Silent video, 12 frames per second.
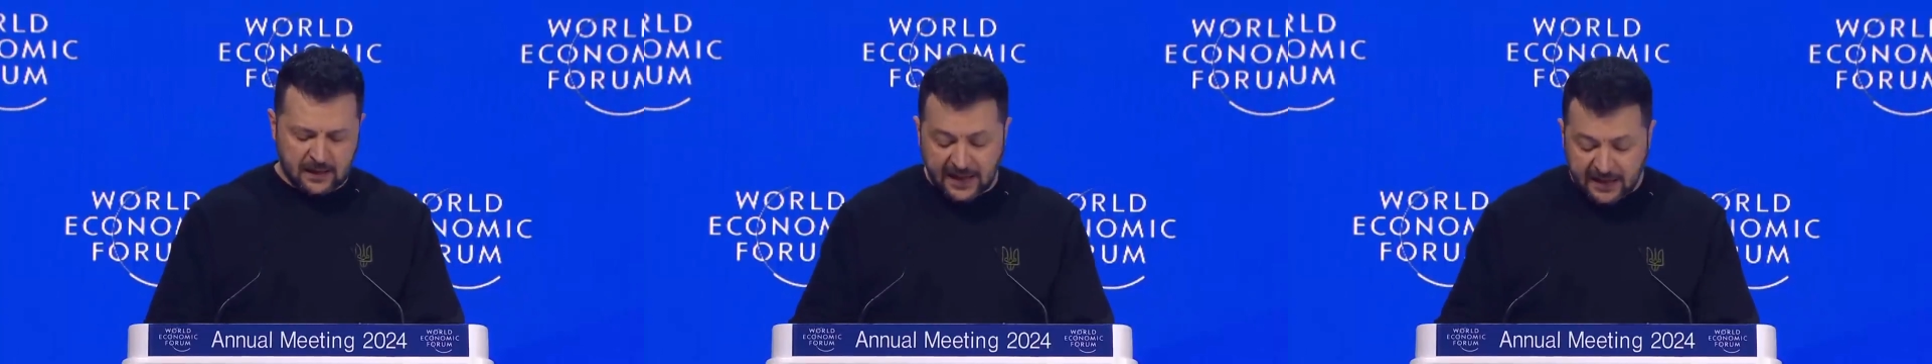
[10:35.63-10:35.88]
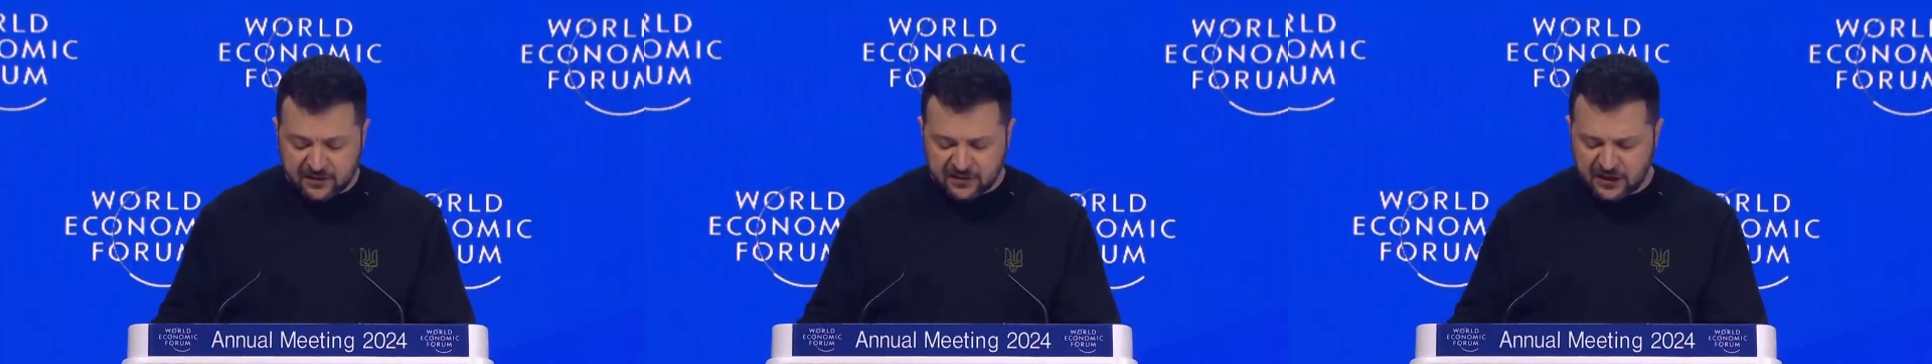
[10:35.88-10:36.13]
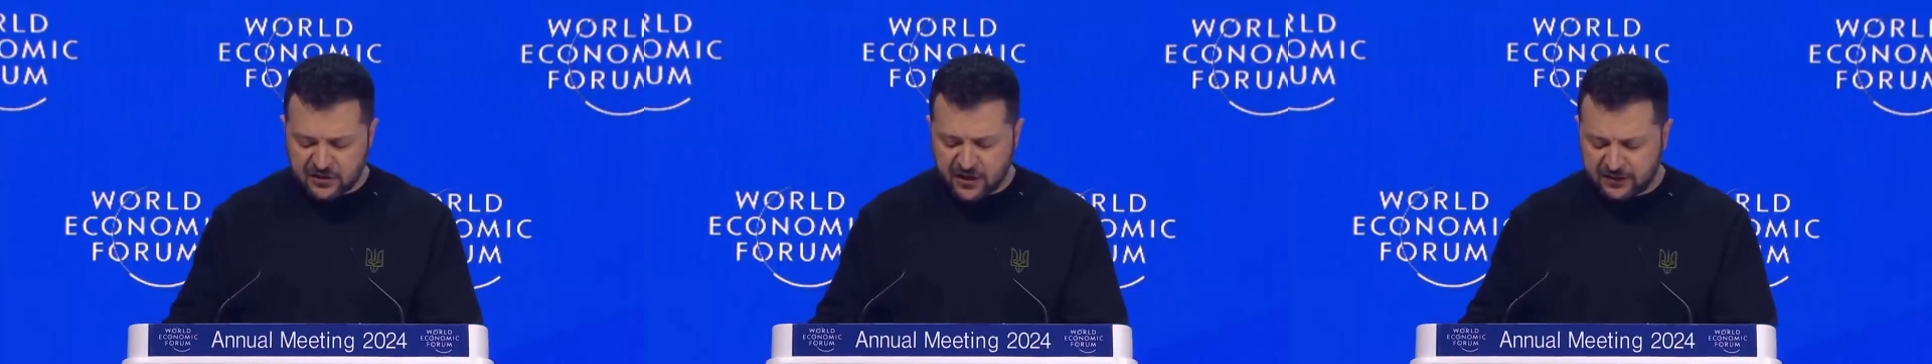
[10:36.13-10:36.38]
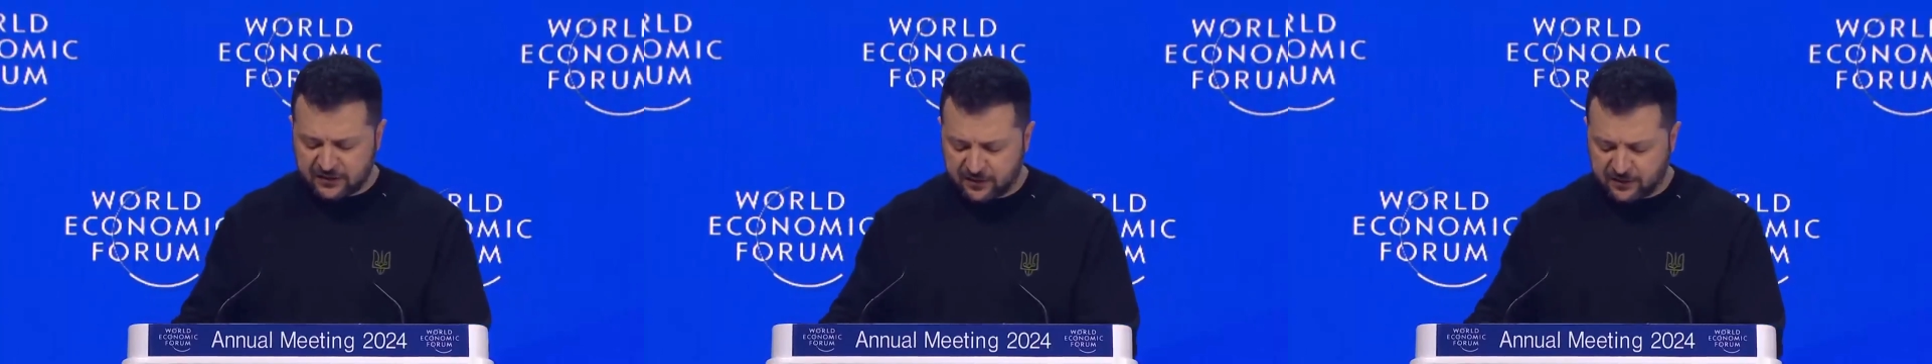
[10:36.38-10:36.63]
Ladies and
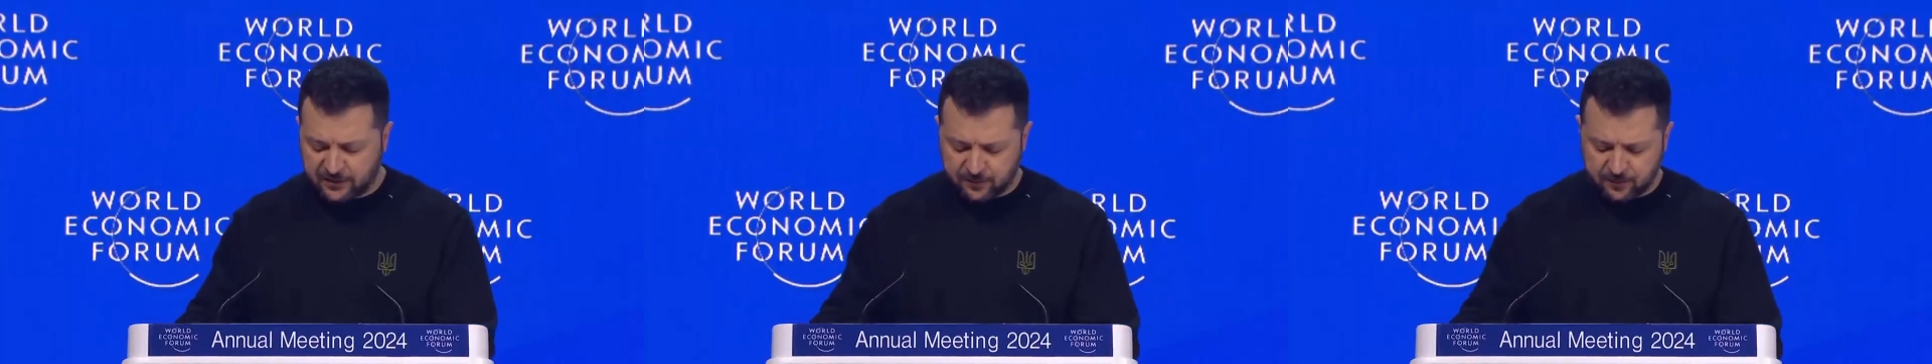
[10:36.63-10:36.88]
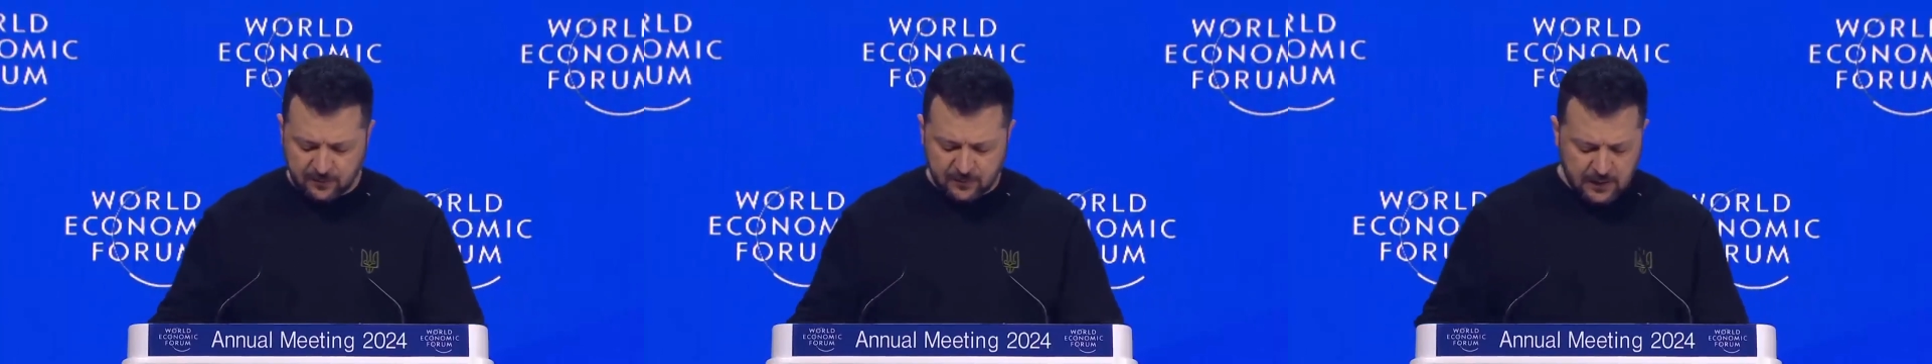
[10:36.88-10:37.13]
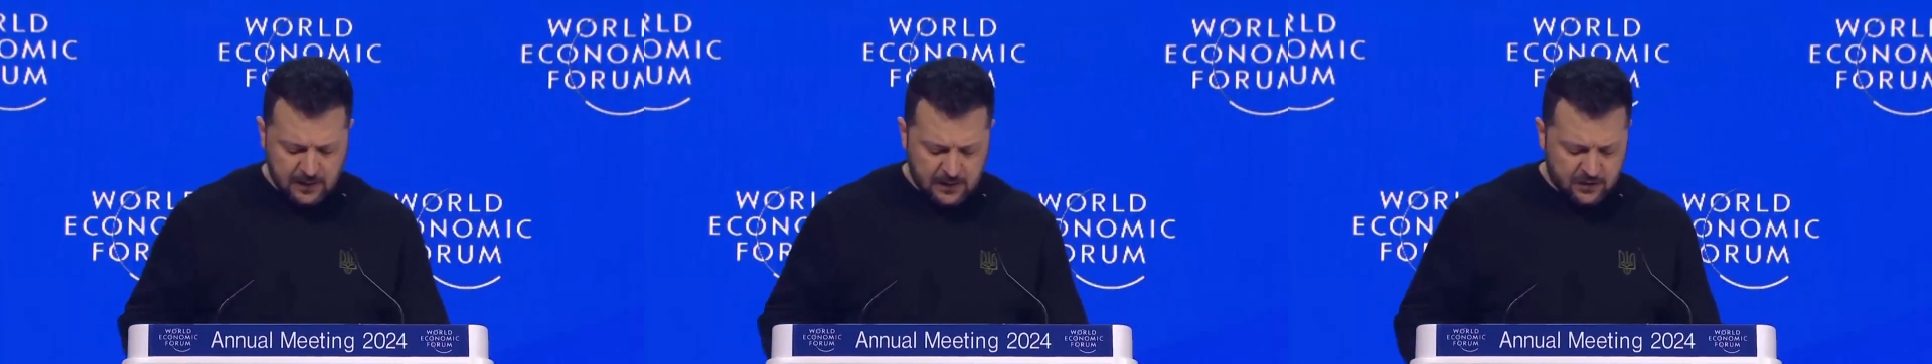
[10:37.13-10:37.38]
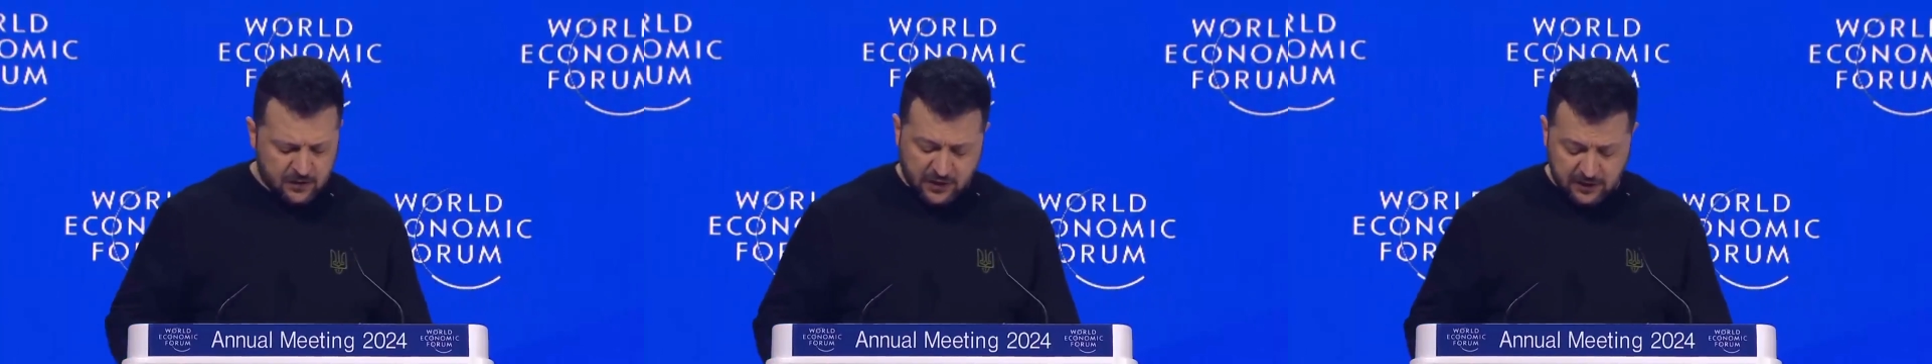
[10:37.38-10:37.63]

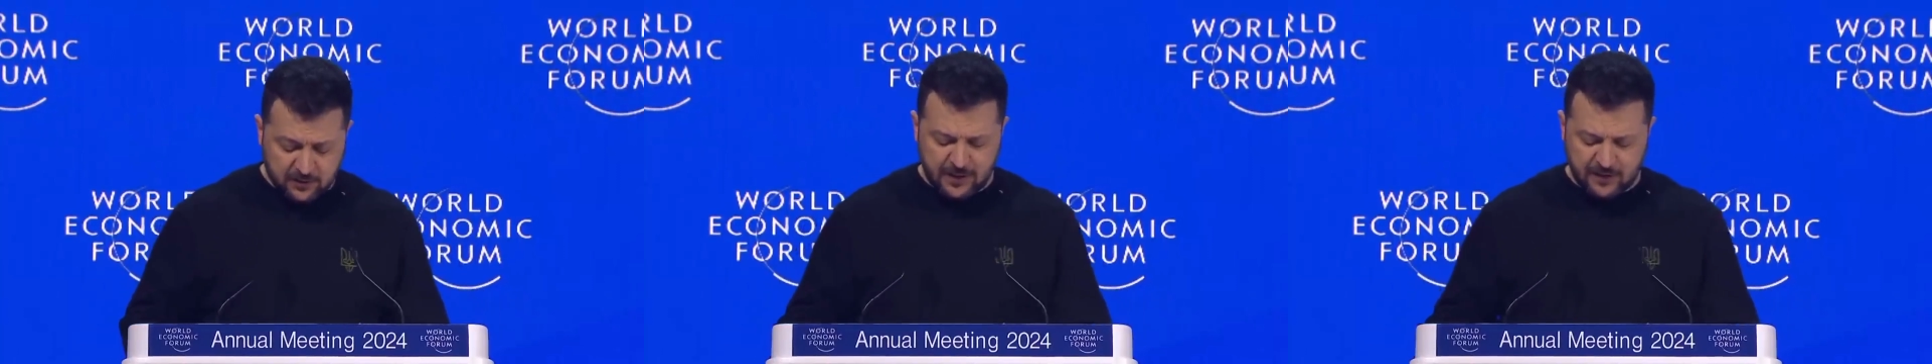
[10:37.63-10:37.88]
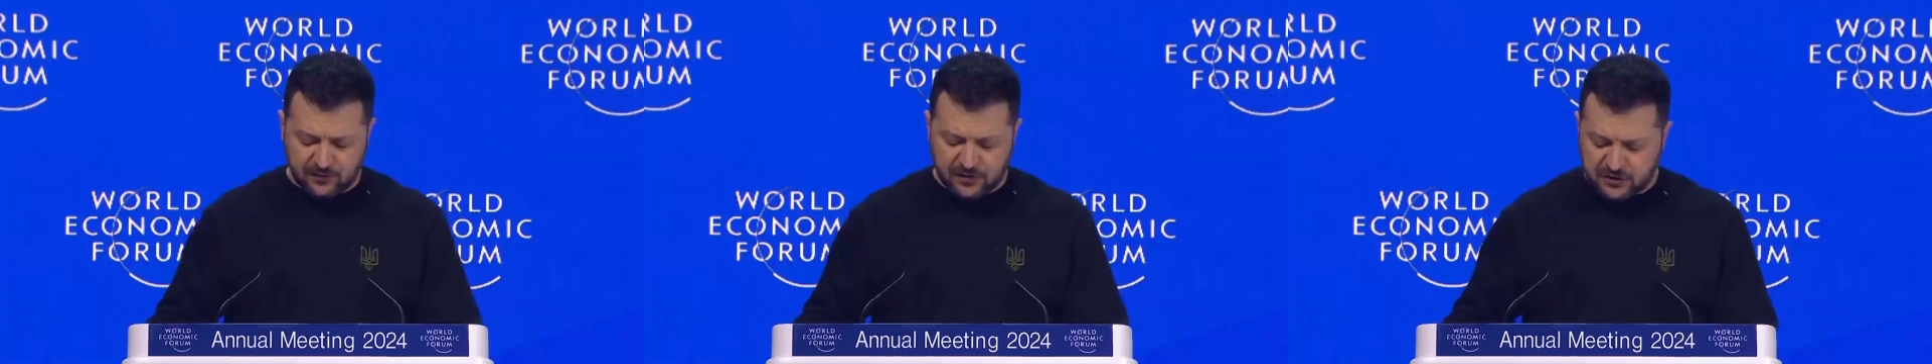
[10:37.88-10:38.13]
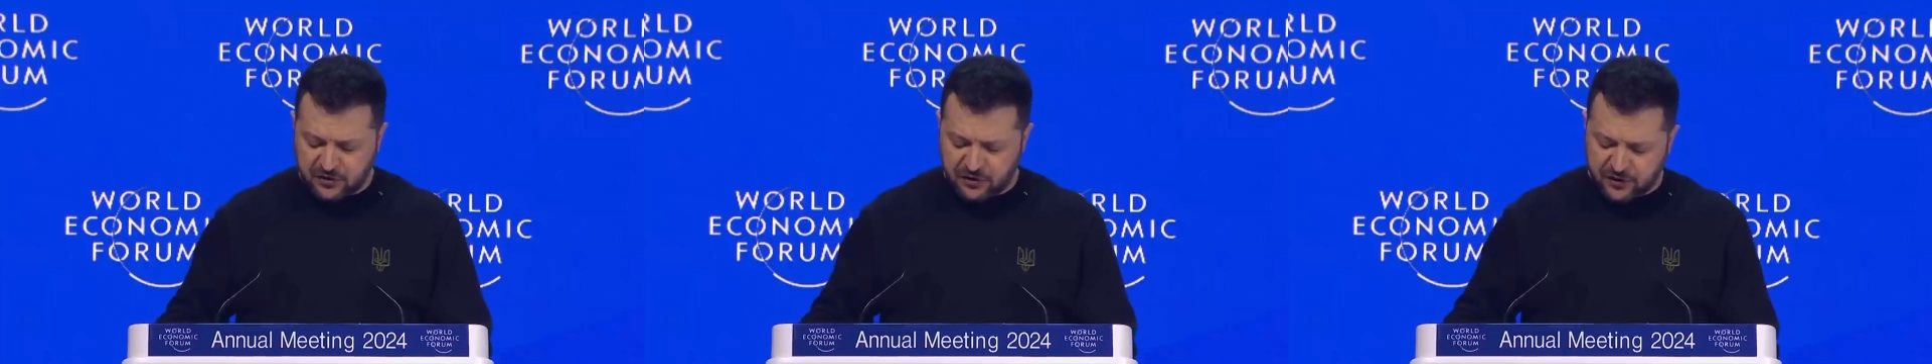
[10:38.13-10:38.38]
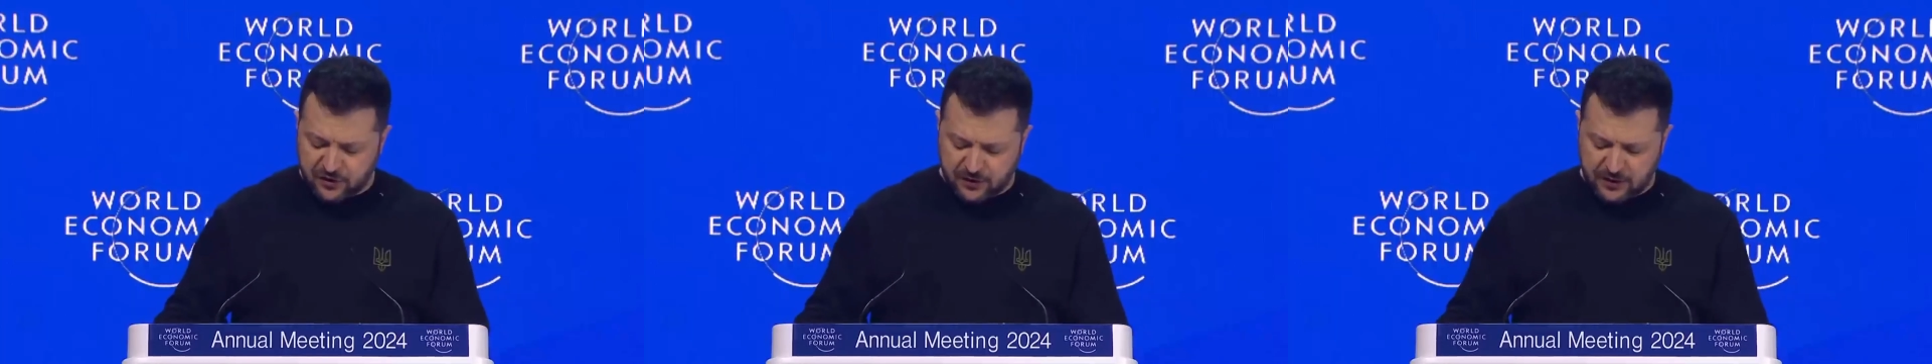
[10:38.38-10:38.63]
gentlemen, this
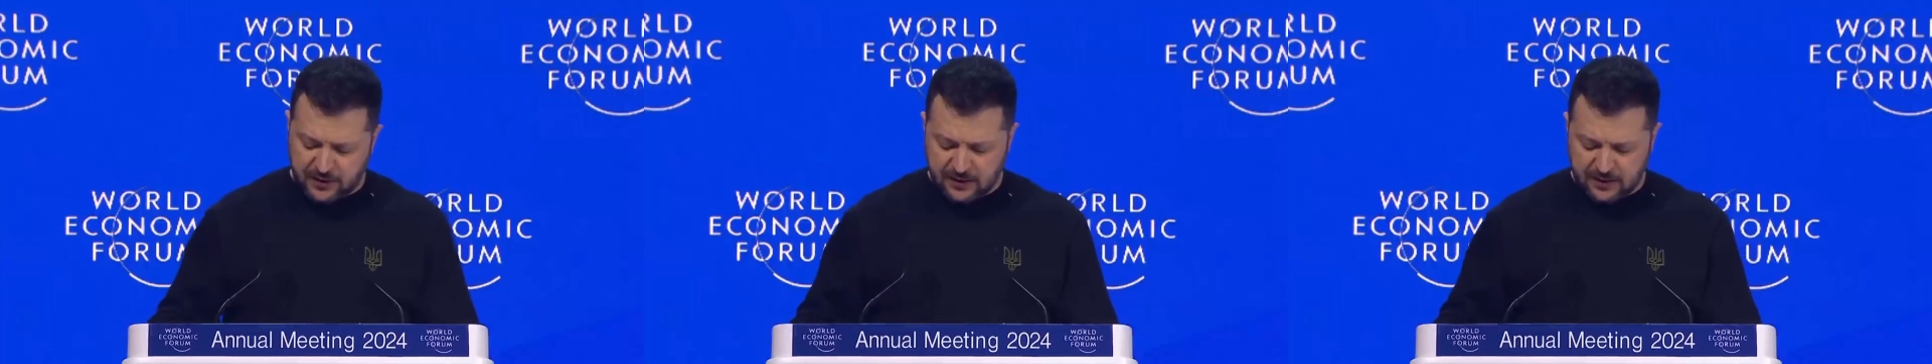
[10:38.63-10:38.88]
year